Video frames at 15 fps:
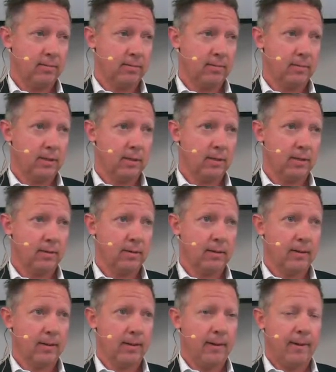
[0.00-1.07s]
Okay?
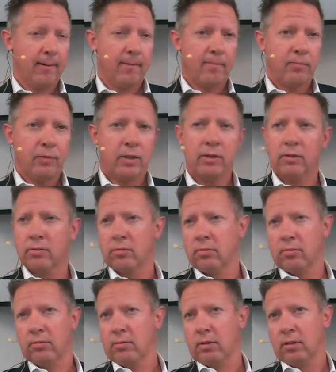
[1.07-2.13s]
And this,
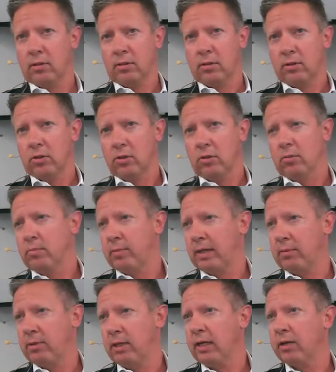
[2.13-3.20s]
you know,
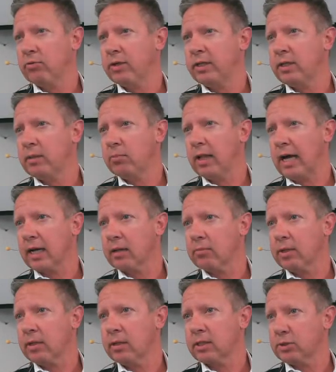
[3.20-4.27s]
maybe Henry T.
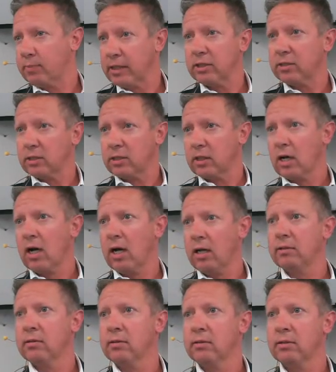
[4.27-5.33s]
Blackaby, Experiencing
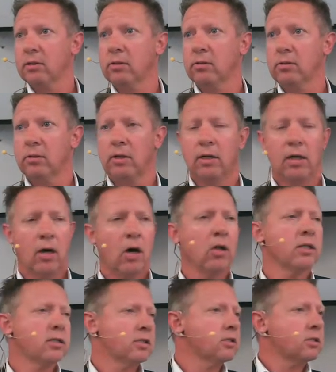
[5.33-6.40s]
God, you know. All
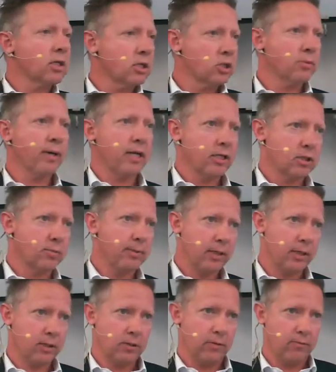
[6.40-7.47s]
this discussion about
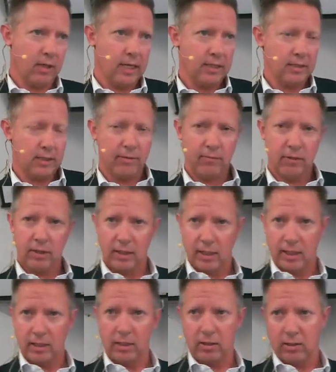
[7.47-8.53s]
experience over the last 70 to
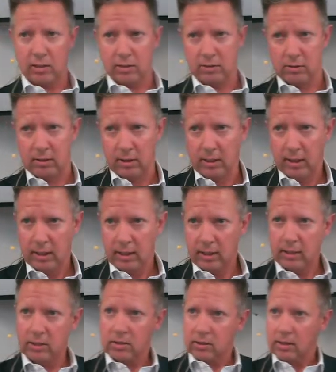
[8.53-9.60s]
80 years
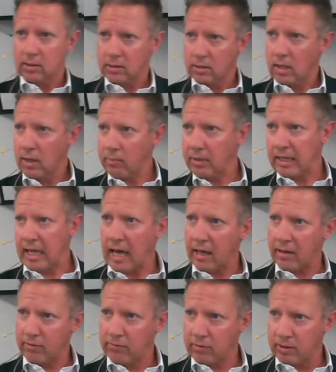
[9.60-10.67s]
is coming out
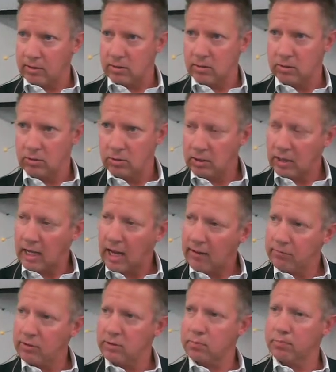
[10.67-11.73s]
of this. You need to
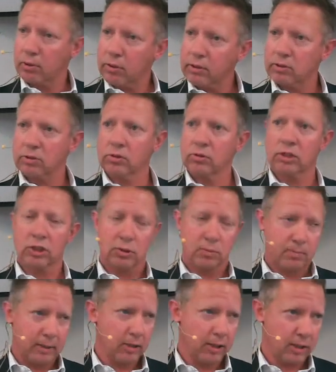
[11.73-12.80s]
have this personal
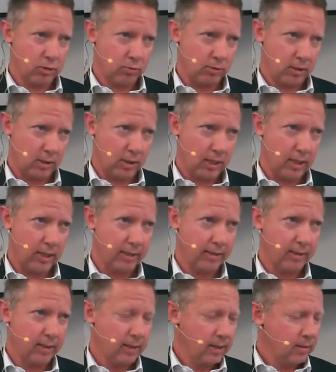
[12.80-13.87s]
experience with God.
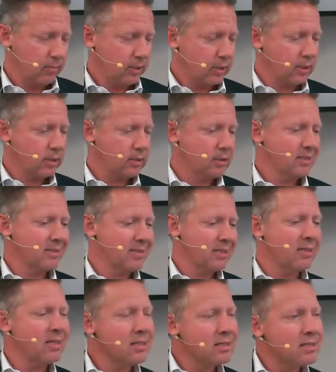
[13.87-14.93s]
Because, see,
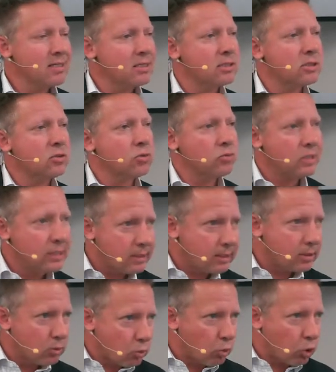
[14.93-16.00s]
this isn't really
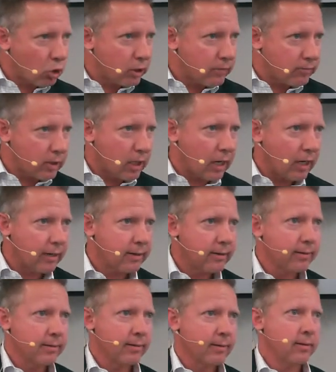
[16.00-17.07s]
the Word of God,
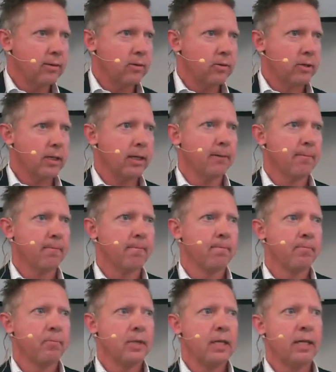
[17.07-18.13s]
okay,
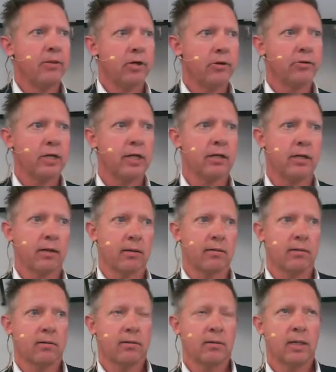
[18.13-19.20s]
in their thinking,
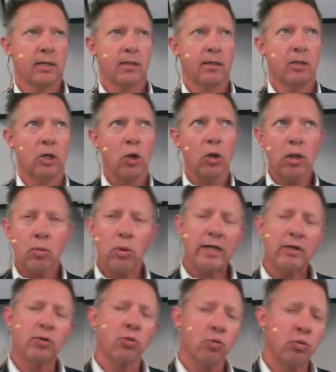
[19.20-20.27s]
okay. The only way
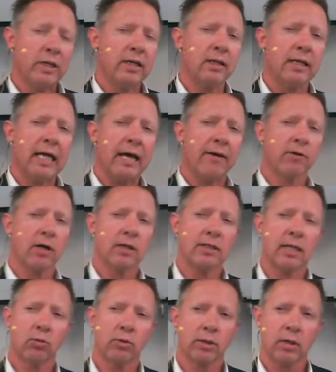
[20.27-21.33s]
to really have
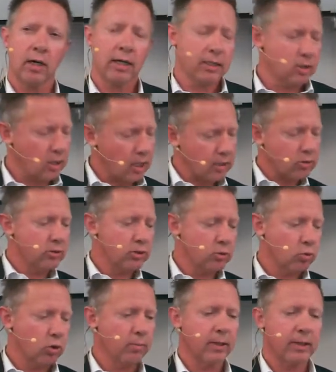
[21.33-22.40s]
contact with God is not through His
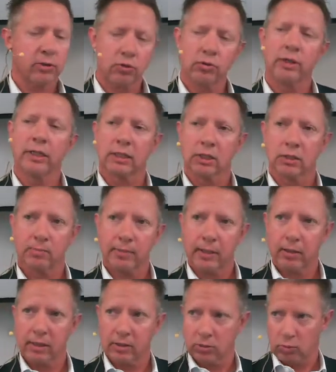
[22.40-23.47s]
Word, but through an
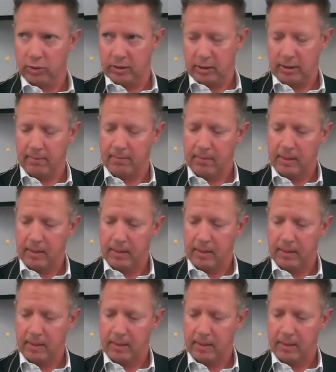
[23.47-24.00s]
experience with Him,